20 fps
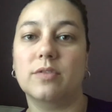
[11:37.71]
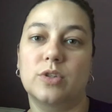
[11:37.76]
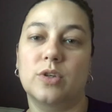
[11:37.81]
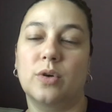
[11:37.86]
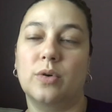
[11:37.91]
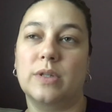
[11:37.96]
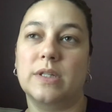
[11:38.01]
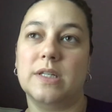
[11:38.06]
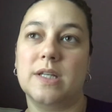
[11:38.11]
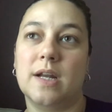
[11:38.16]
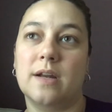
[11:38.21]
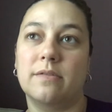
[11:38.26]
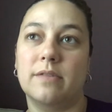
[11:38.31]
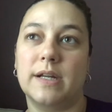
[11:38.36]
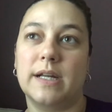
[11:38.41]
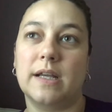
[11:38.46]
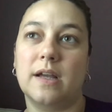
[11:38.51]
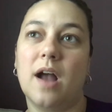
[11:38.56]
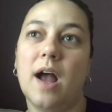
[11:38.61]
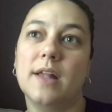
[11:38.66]
So instead of
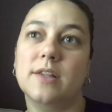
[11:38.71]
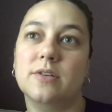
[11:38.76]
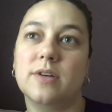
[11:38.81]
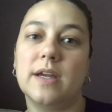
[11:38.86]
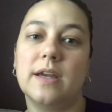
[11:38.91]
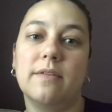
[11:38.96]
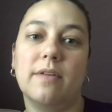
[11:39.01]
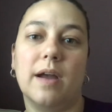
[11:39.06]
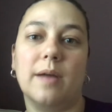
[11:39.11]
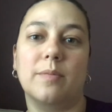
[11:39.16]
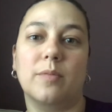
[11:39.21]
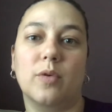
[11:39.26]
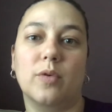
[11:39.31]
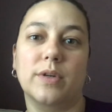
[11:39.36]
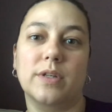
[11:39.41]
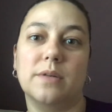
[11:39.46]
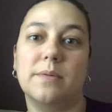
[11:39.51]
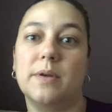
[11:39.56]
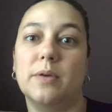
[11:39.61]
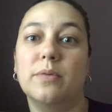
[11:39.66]
reading God's Grave, I'm
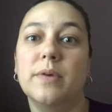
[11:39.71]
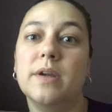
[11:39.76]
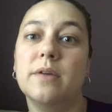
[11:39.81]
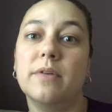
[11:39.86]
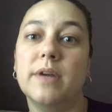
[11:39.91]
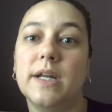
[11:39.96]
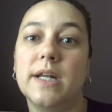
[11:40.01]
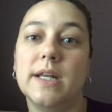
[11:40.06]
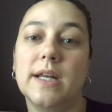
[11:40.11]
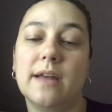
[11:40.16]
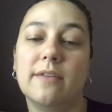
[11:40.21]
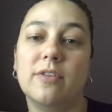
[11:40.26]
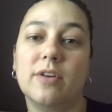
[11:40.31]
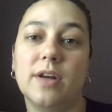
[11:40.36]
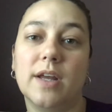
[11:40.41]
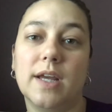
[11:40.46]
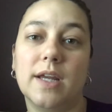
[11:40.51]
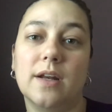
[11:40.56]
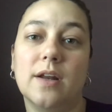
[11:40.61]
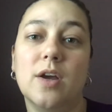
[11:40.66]
going to be rereading
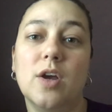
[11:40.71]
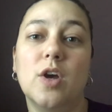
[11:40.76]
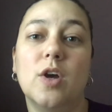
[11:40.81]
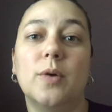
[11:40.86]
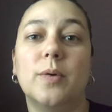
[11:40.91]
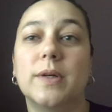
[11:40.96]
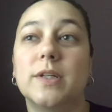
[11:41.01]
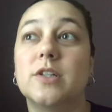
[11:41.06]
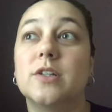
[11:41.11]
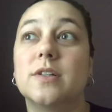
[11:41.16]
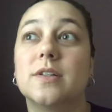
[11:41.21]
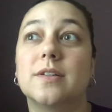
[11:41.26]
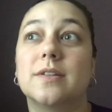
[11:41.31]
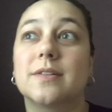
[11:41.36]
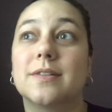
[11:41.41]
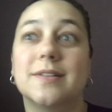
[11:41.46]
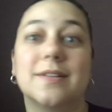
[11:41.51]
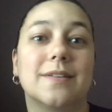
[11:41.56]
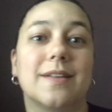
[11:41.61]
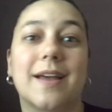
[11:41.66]
Nevernight, which
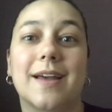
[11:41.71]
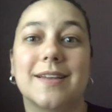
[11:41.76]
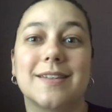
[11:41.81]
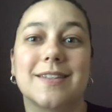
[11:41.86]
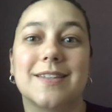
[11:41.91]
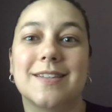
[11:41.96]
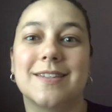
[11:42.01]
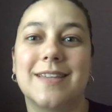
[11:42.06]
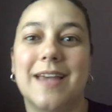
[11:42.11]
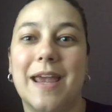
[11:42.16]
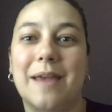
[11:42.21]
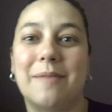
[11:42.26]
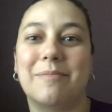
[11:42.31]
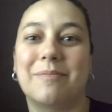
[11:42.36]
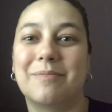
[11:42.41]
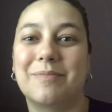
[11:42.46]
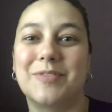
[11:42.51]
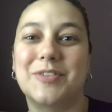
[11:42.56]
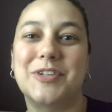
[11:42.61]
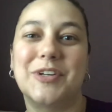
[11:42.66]
still has the same
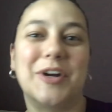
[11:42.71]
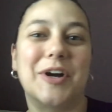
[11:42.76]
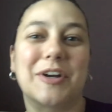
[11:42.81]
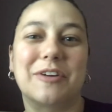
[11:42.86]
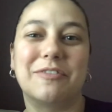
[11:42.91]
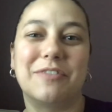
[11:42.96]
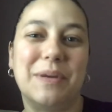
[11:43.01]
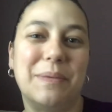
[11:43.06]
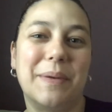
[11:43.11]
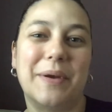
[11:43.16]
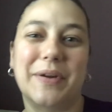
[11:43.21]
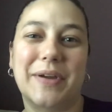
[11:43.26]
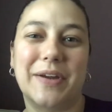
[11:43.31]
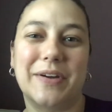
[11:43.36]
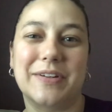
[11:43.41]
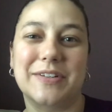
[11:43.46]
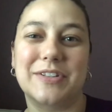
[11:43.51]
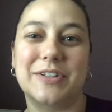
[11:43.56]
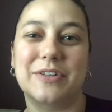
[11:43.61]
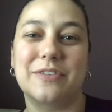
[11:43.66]
strong female
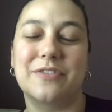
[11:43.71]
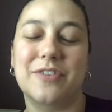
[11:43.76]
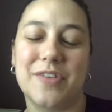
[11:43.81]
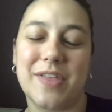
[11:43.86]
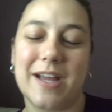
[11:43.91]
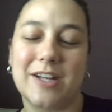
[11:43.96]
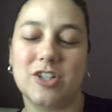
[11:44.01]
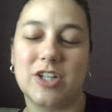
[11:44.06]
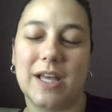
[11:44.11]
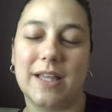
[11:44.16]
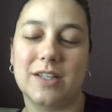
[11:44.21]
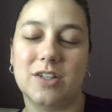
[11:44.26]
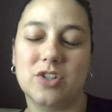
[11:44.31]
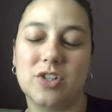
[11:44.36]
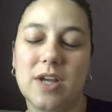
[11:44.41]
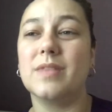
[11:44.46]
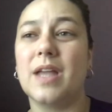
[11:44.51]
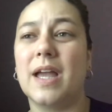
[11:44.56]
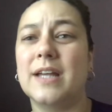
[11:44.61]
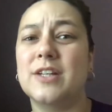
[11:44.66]
character for that challenge.